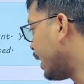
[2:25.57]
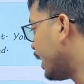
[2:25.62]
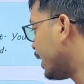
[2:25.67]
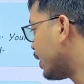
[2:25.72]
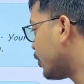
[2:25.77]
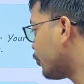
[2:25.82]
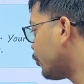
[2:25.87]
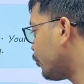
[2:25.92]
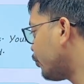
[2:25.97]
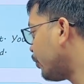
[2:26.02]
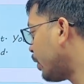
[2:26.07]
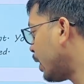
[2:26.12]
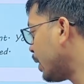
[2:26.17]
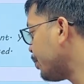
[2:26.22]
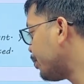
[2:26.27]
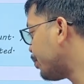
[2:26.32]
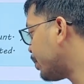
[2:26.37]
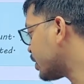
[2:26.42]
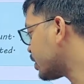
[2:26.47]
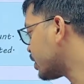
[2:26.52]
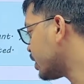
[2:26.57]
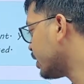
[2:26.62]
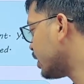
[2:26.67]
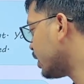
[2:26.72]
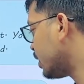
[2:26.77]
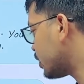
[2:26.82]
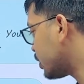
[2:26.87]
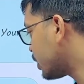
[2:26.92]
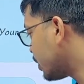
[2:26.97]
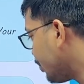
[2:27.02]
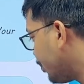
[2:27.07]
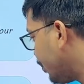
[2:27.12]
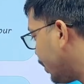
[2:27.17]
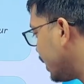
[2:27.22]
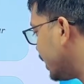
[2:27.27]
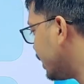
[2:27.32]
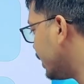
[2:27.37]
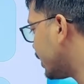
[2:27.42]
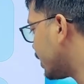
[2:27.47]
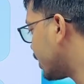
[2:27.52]
at 5%
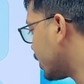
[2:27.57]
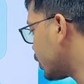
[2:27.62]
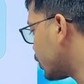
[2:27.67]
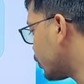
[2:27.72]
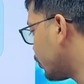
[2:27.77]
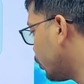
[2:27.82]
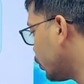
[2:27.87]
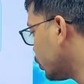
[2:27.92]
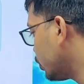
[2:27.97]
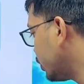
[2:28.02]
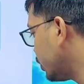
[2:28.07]
simple interest for